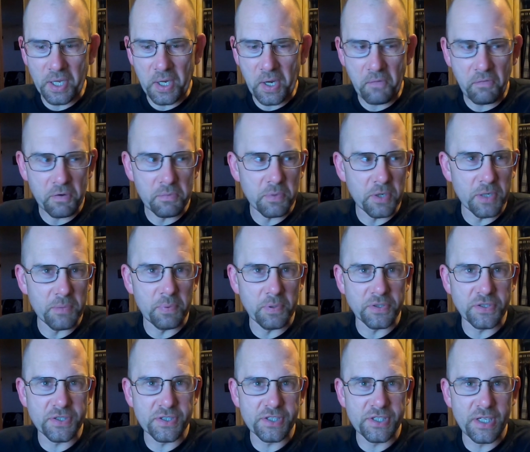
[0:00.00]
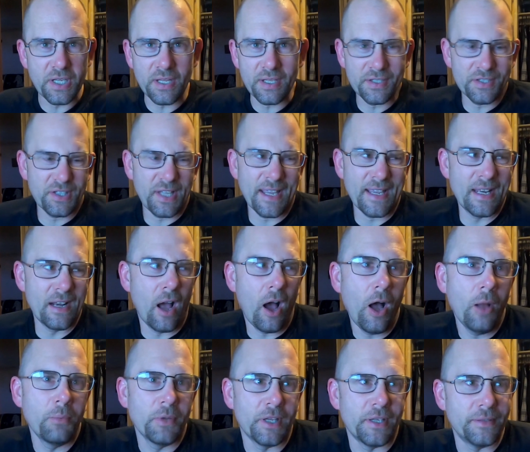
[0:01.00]
Everybody puts cheese. It's like an
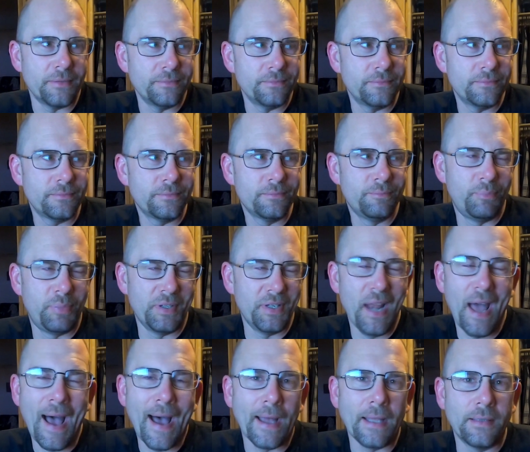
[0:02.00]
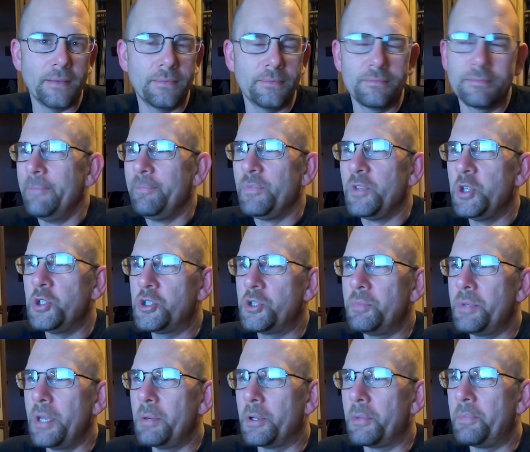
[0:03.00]
omelet, but not. You should
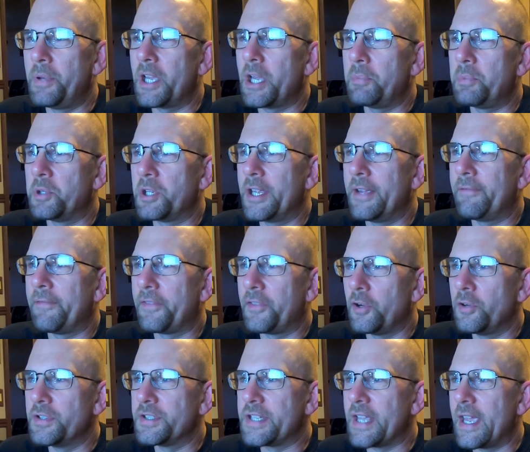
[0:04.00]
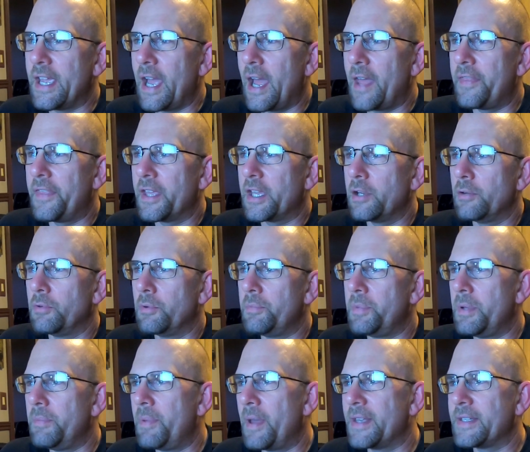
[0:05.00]
be able to pick up your gift Thursday. I think it would
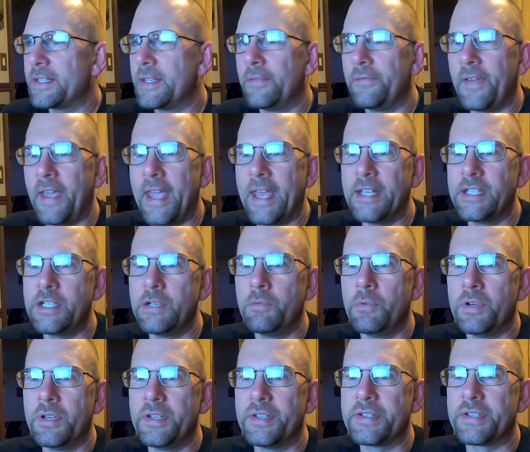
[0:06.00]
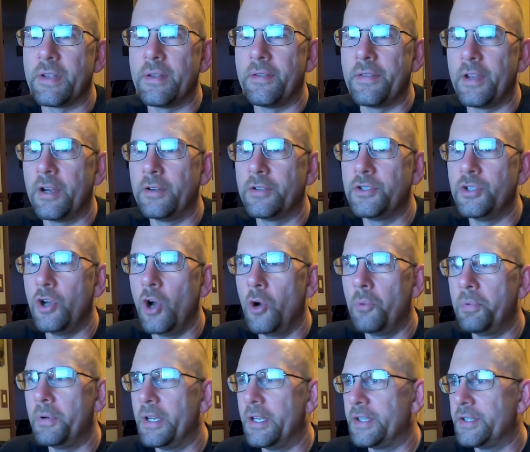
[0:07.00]
be best if Angie was there to
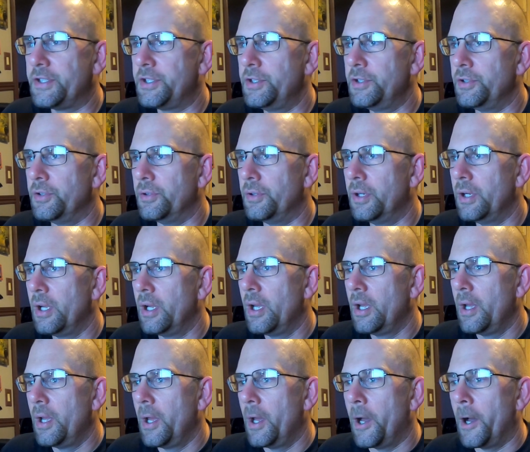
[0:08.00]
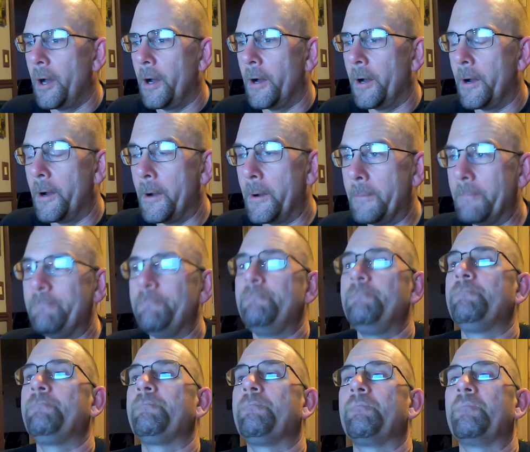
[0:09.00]
open it too. Um,
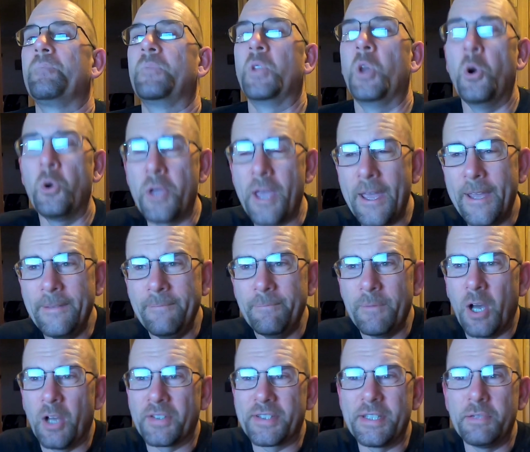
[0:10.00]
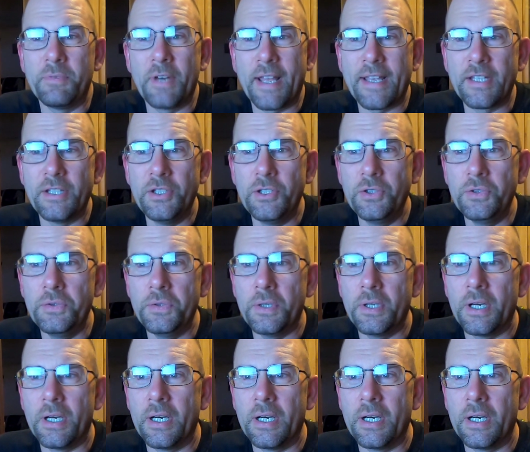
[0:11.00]
okay, I'll see what I can do.